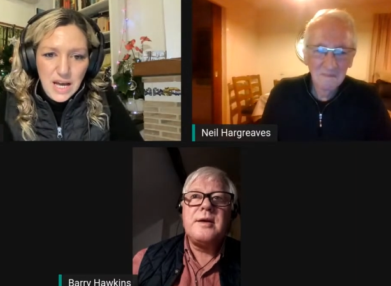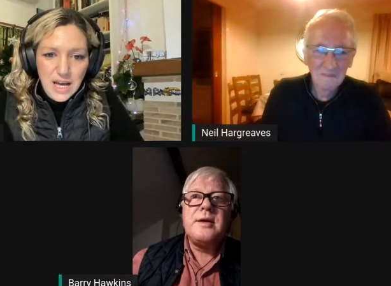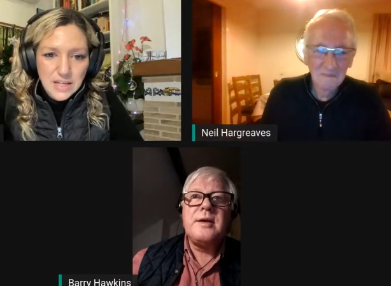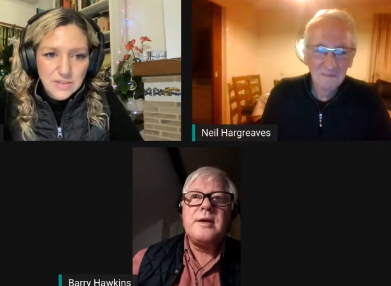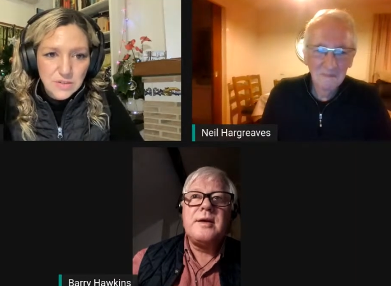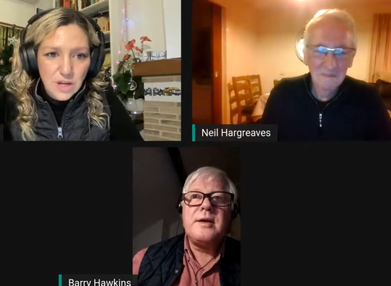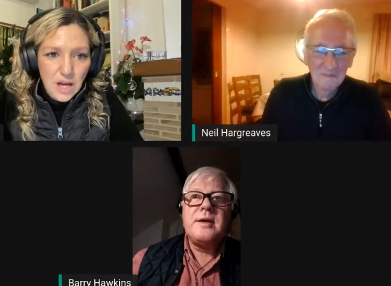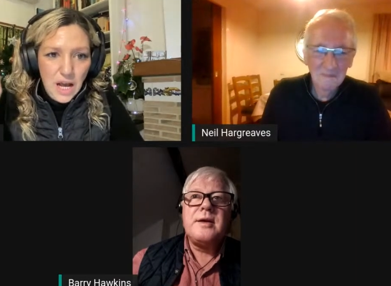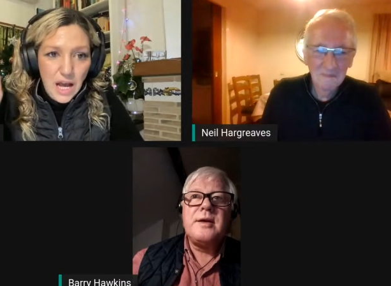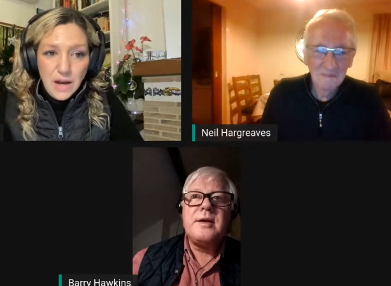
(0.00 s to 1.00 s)
Speaker 1: And
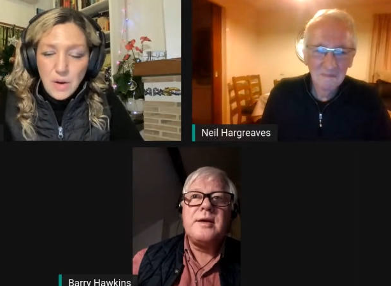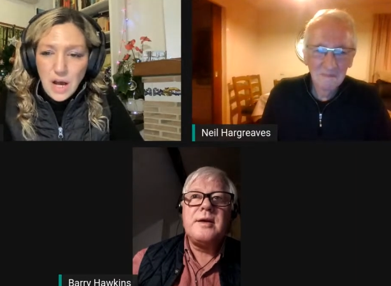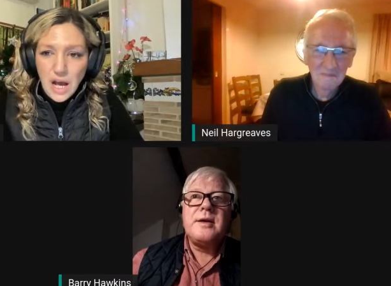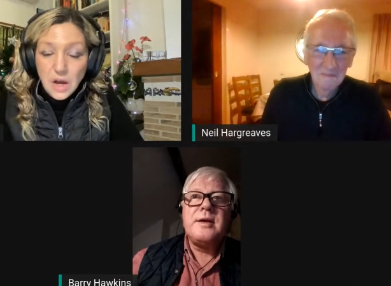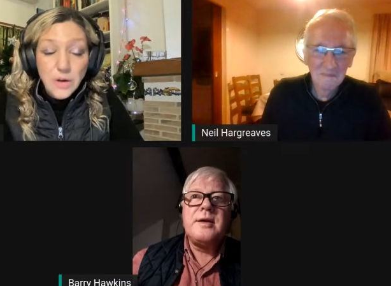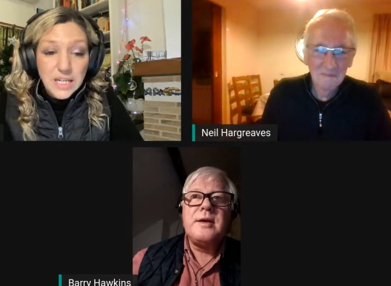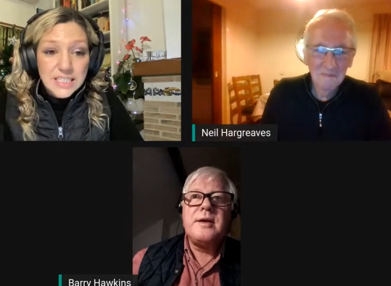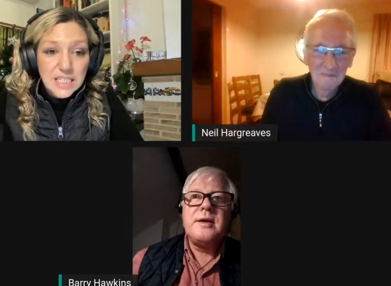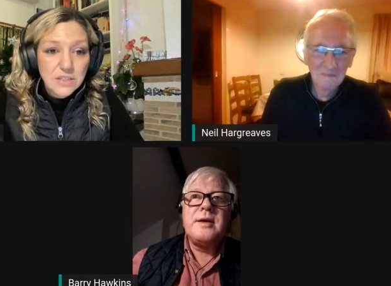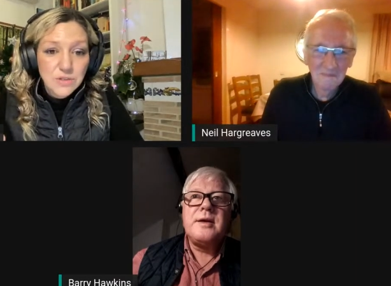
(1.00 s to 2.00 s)
uh, I'm going to
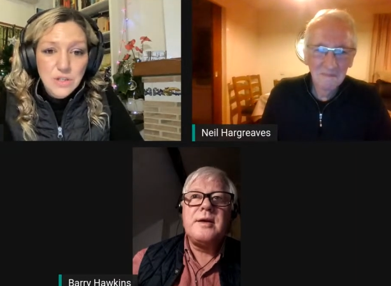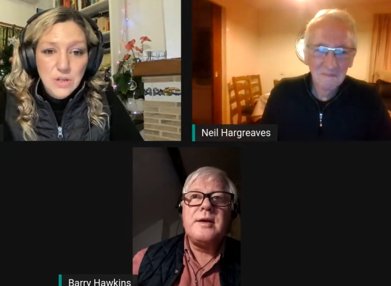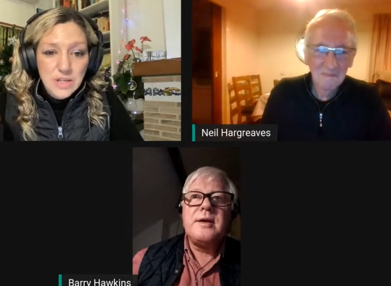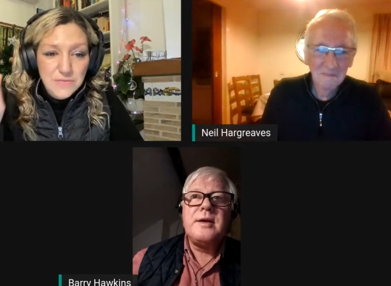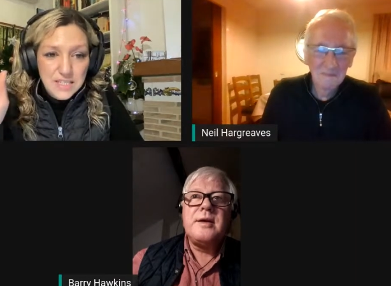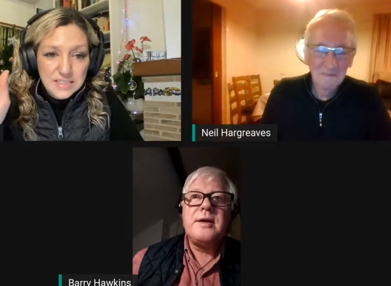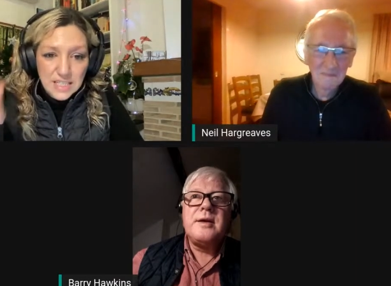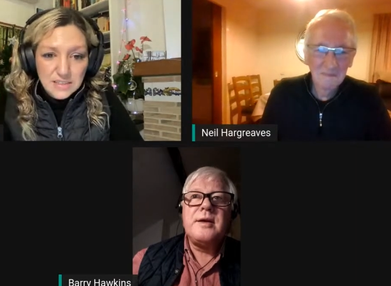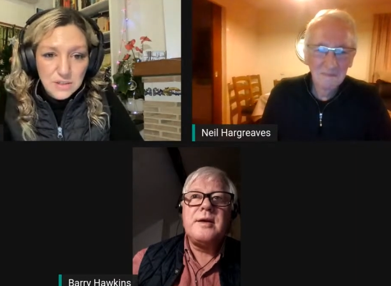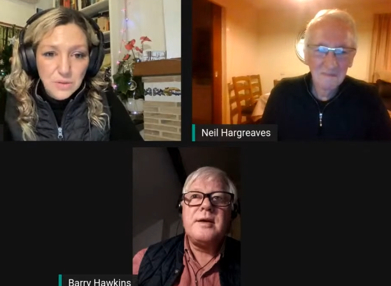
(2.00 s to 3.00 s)
say to you, if this
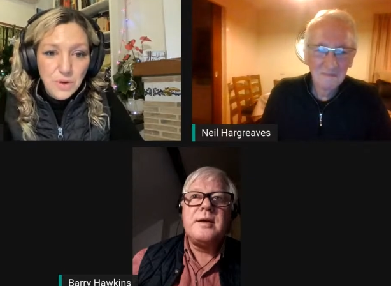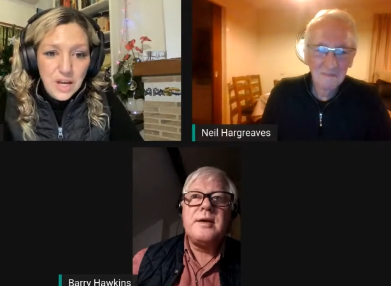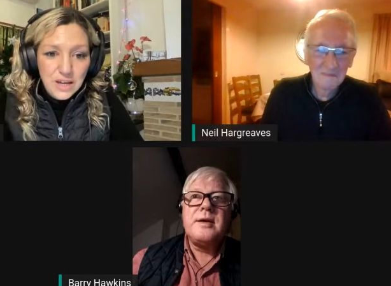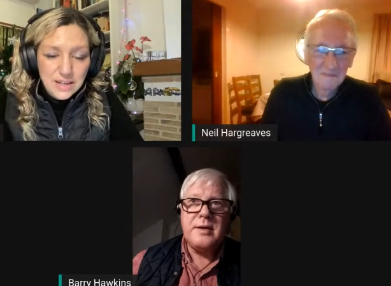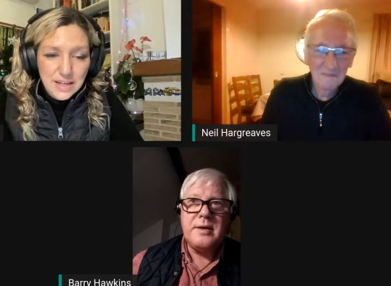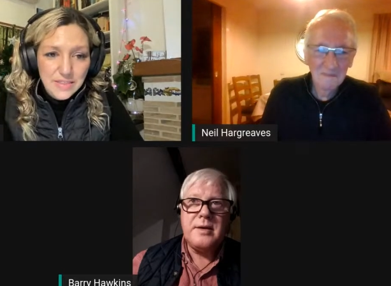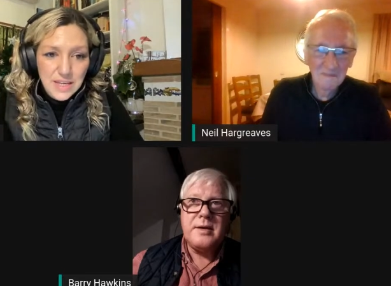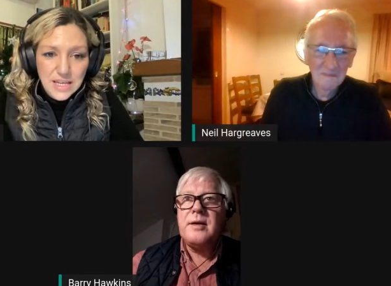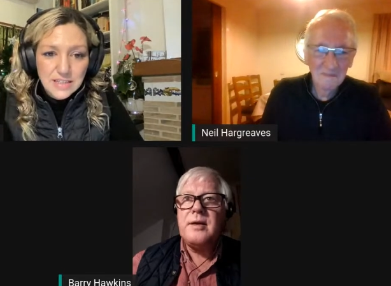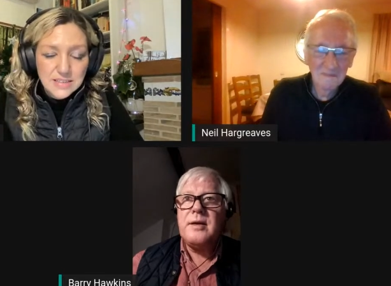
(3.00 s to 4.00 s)
does not work like
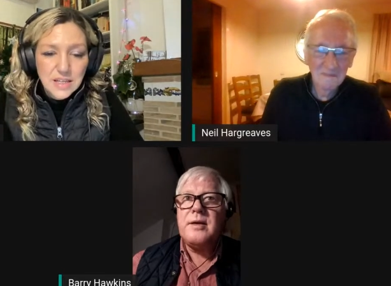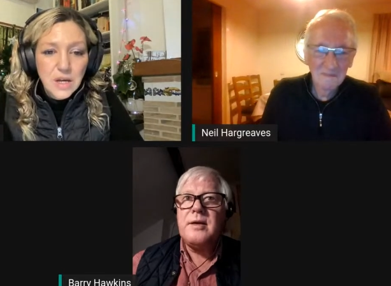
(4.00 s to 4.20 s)
this,